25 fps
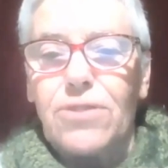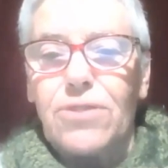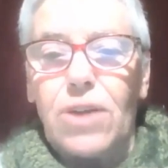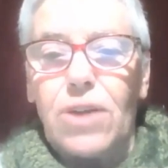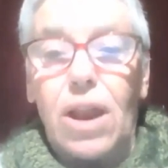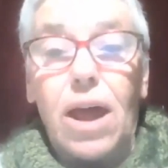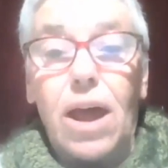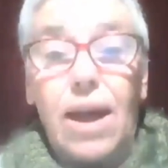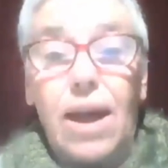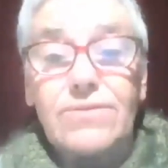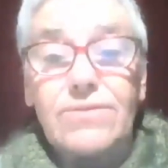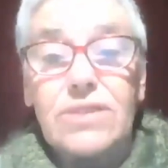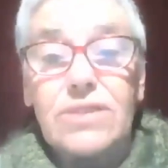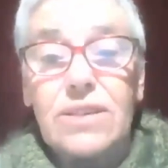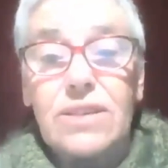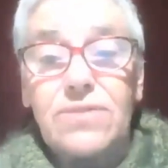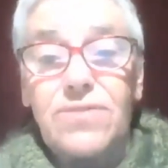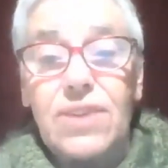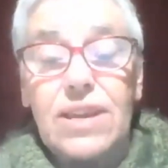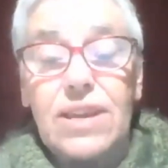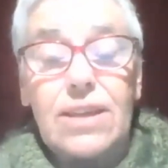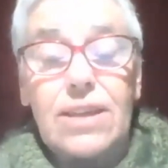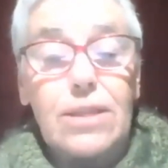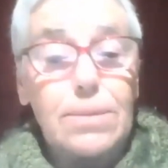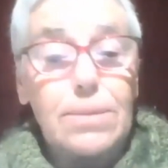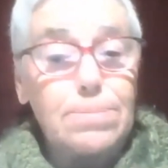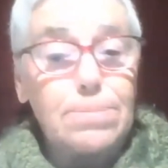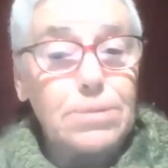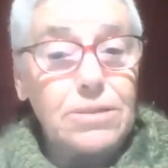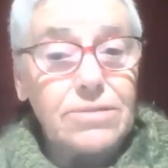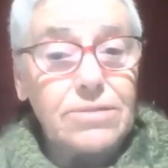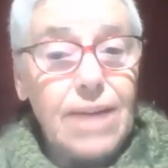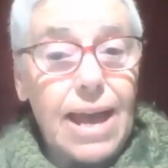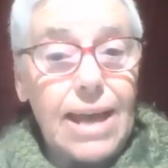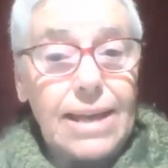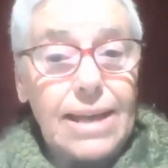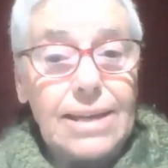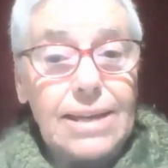for live TV at the
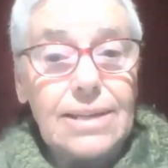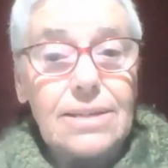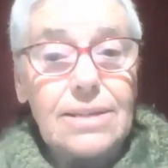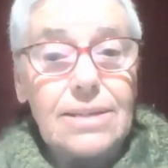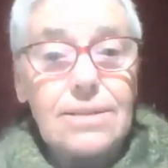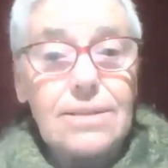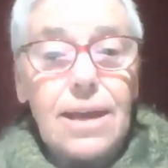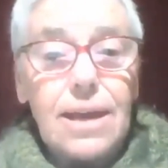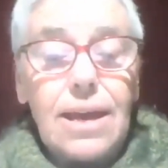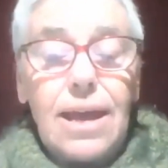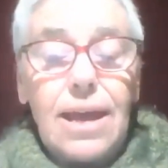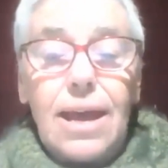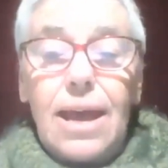parade,